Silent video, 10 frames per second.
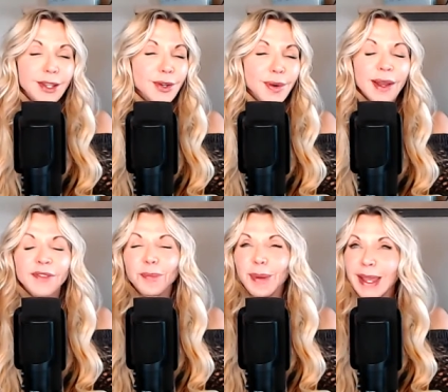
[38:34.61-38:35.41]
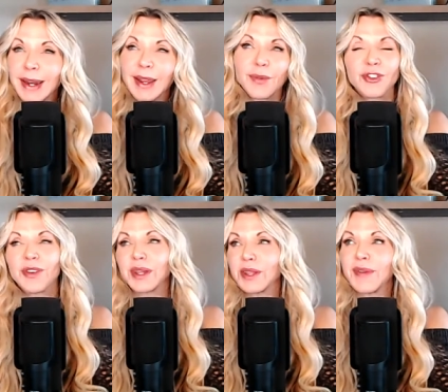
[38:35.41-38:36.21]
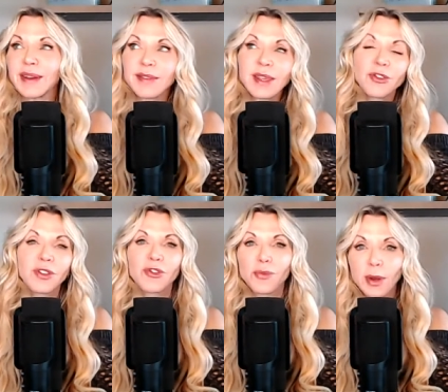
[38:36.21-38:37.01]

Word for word: and you don't have to panic and rush out and get the vaccine just because you're